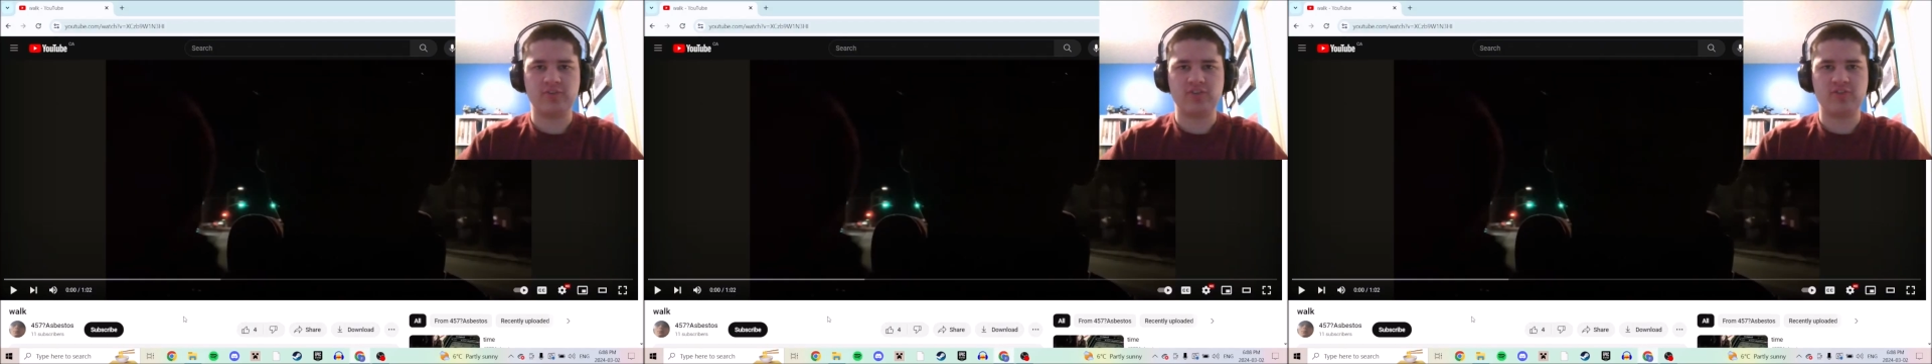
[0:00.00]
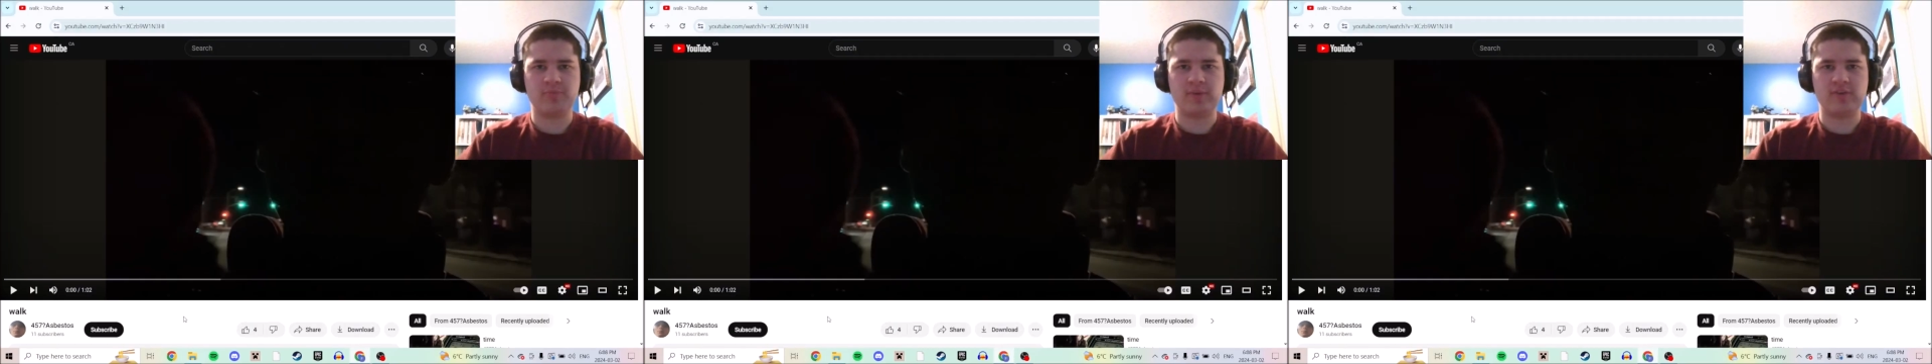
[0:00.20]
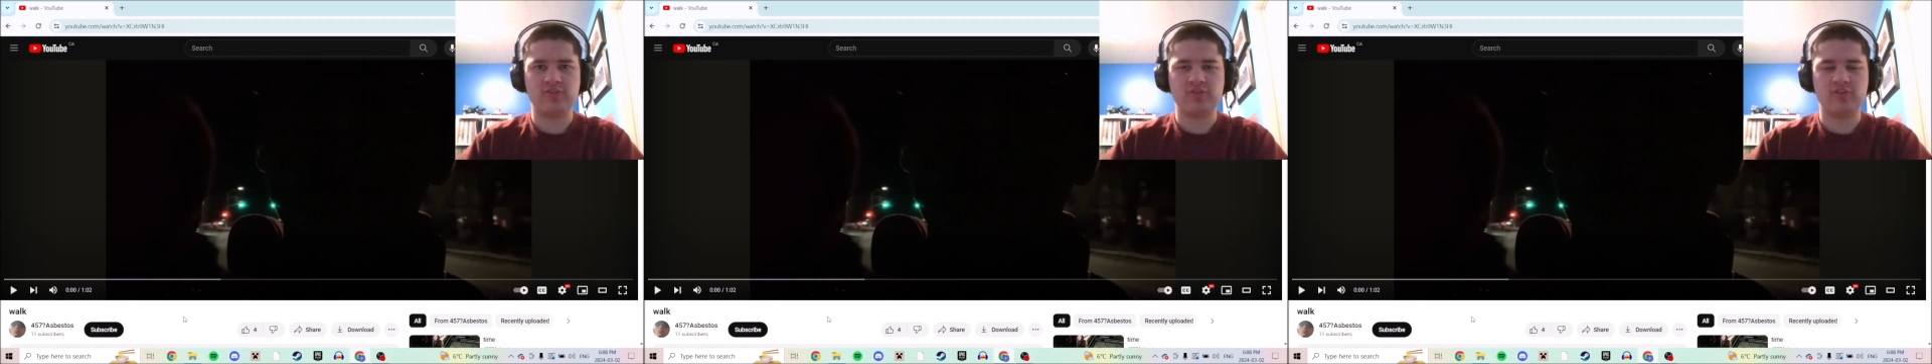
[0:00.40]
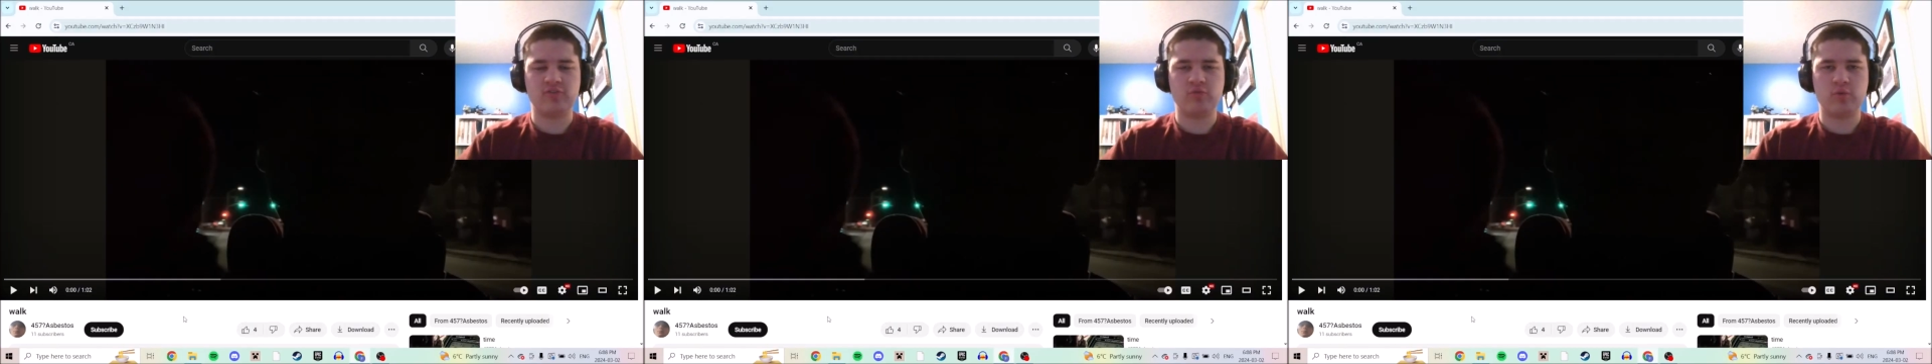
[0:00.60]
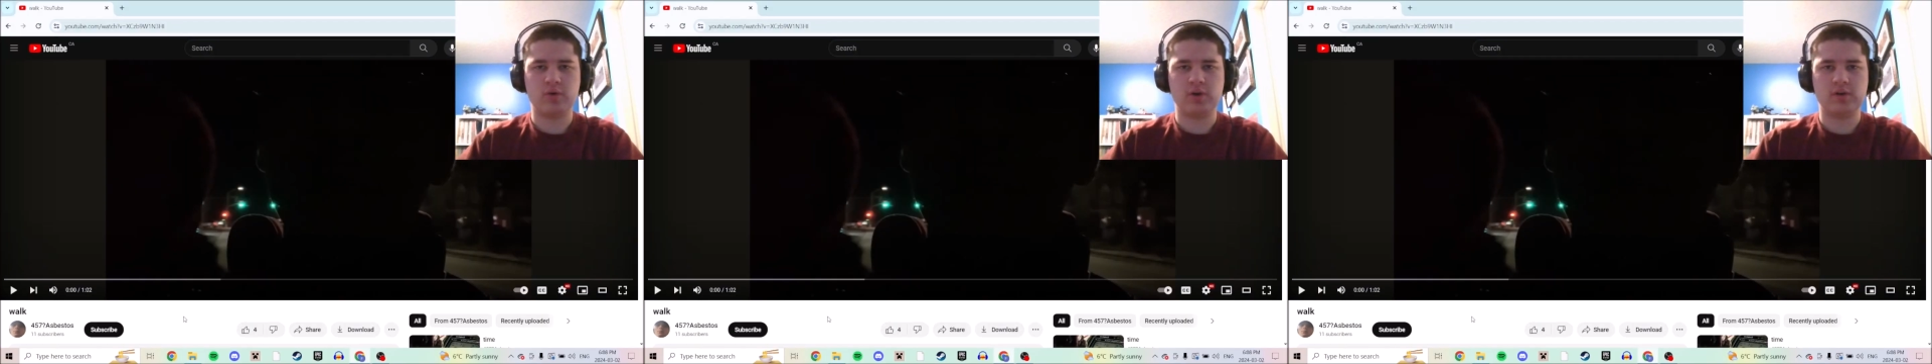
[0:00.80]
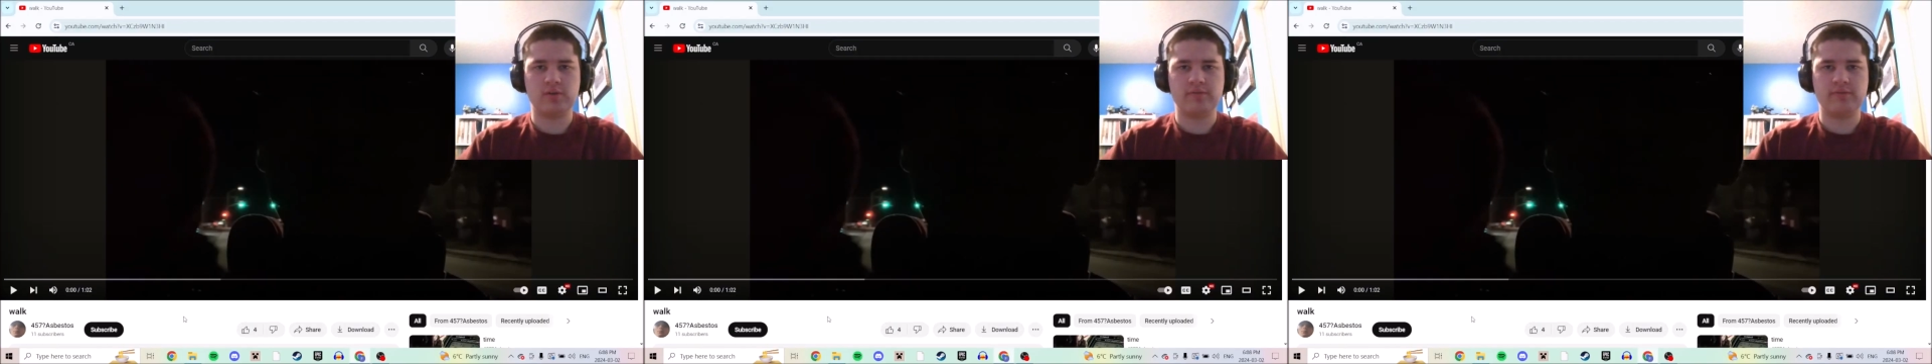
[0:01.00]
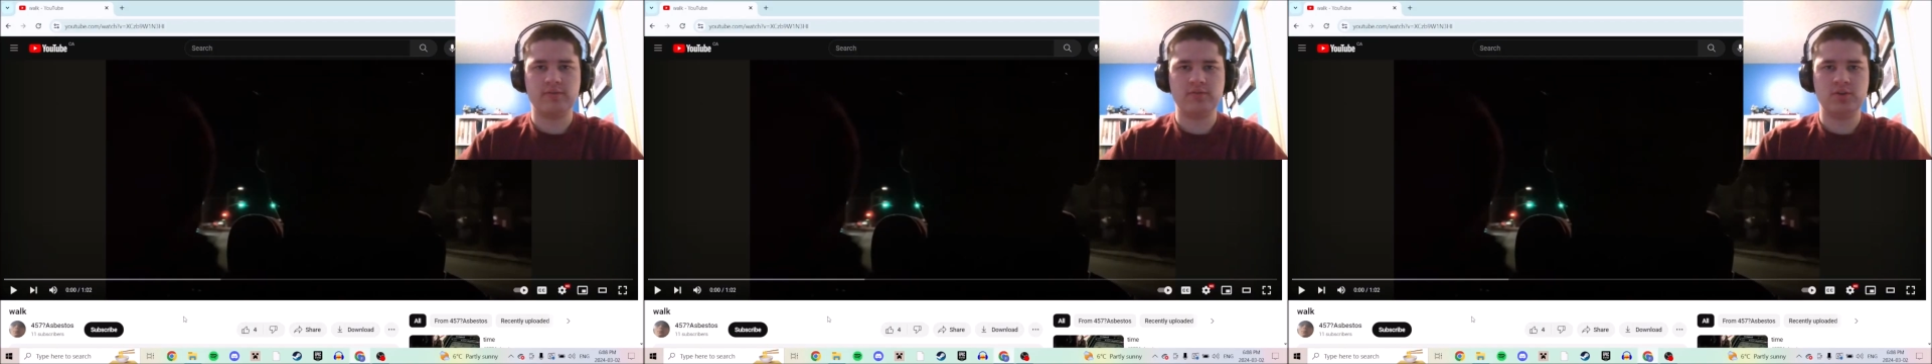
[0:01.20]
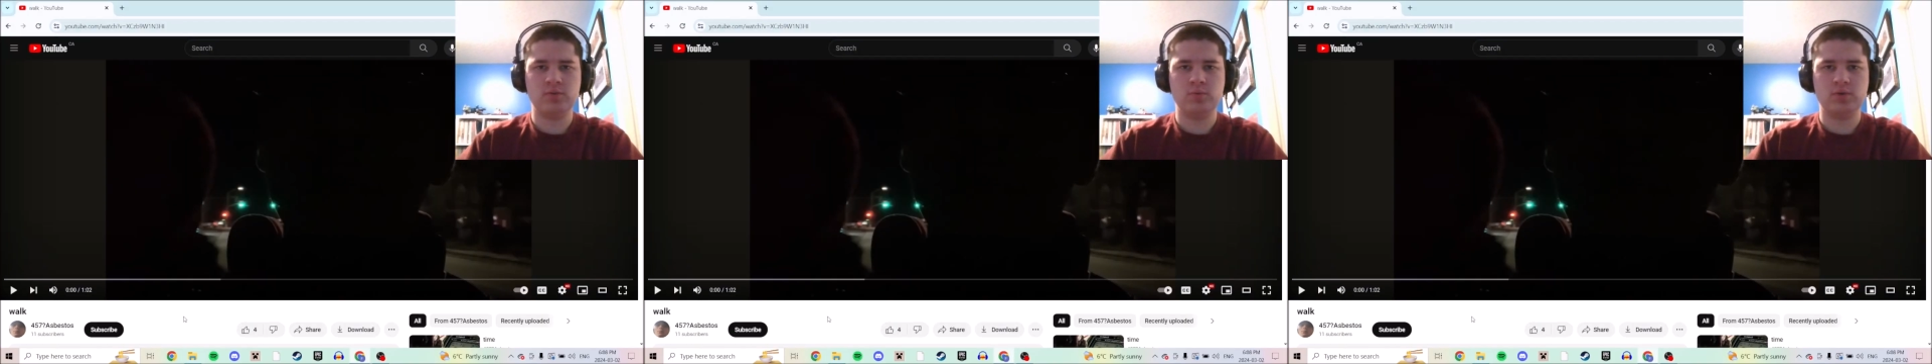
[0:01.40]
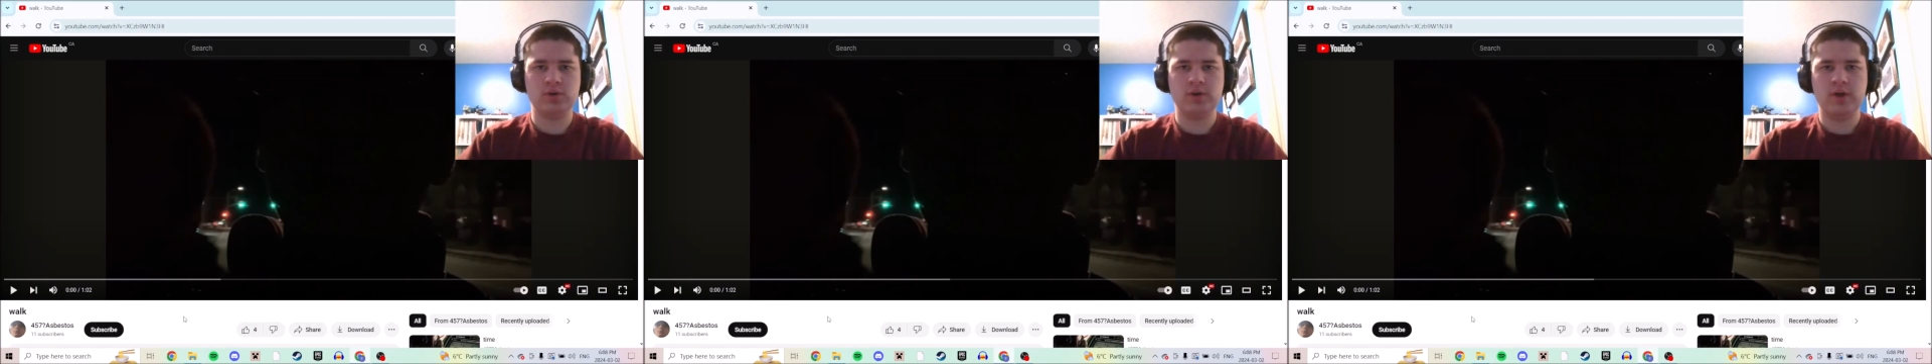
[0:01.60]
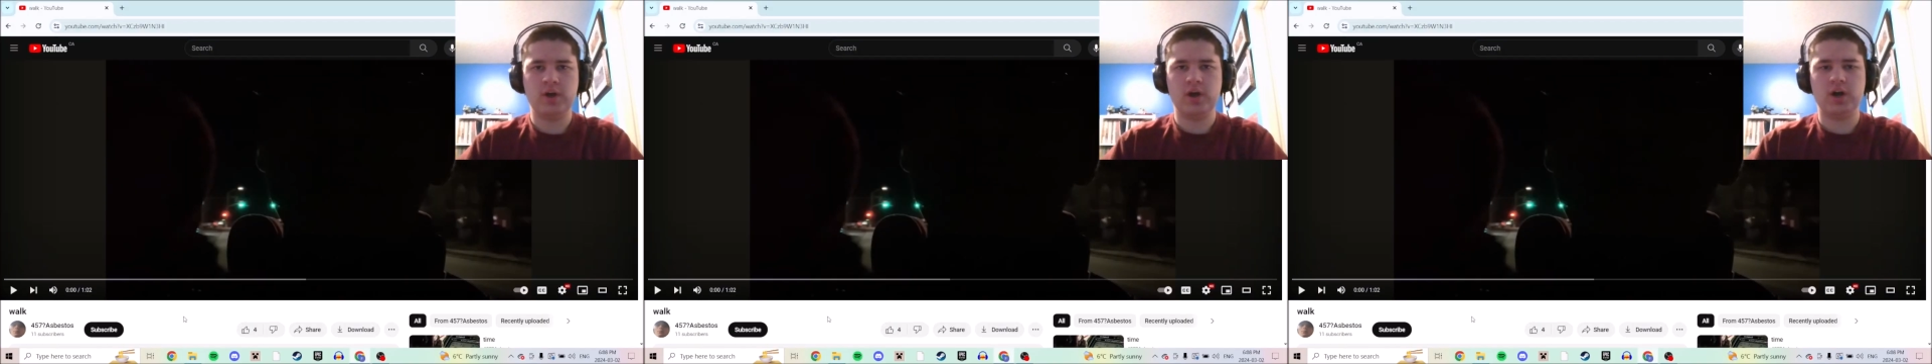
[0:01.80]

Asbestos451.